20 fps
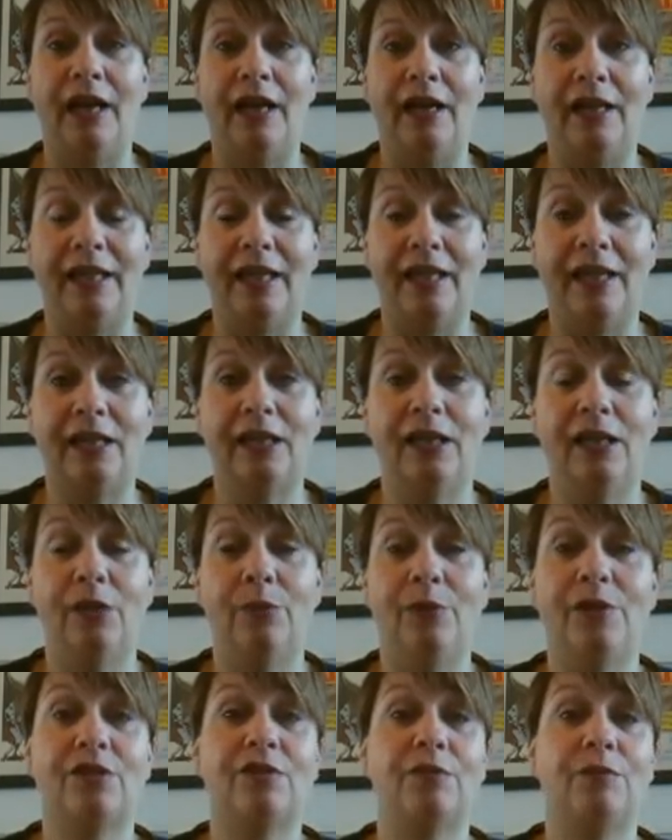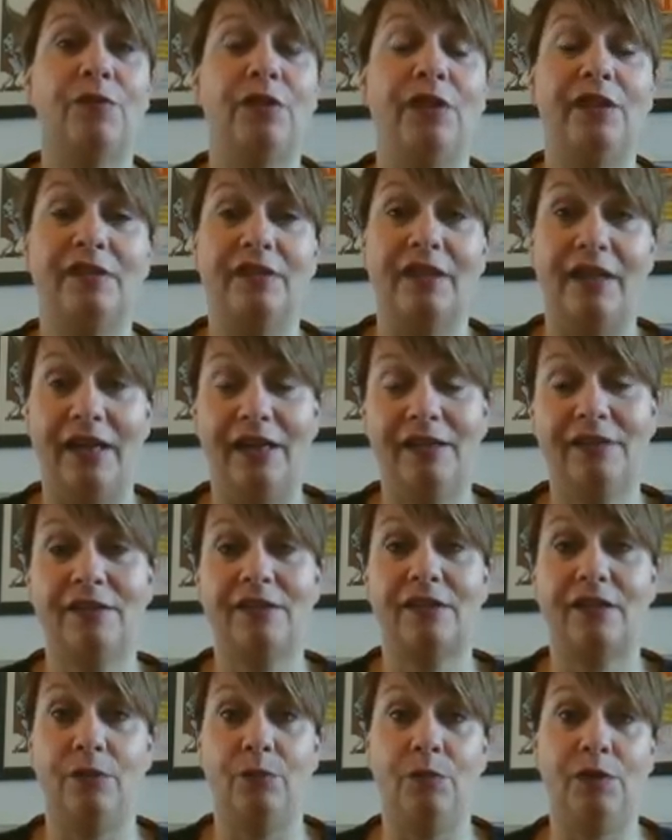and get clear when something is an
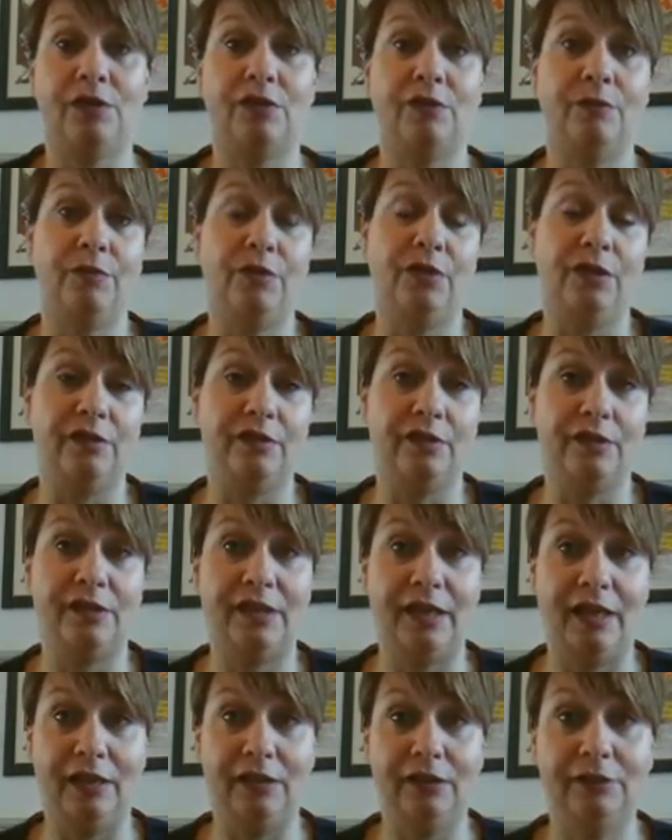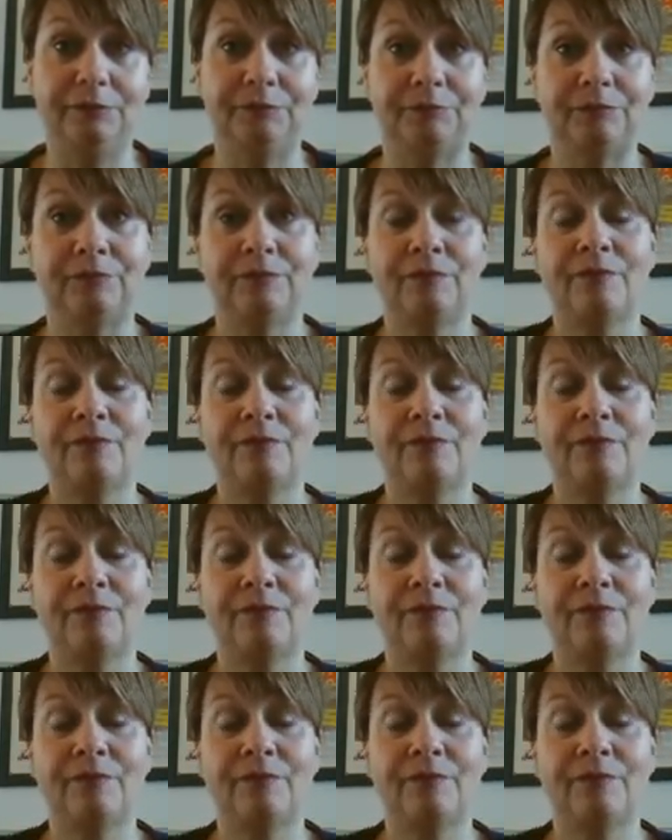ask and when something is a tell.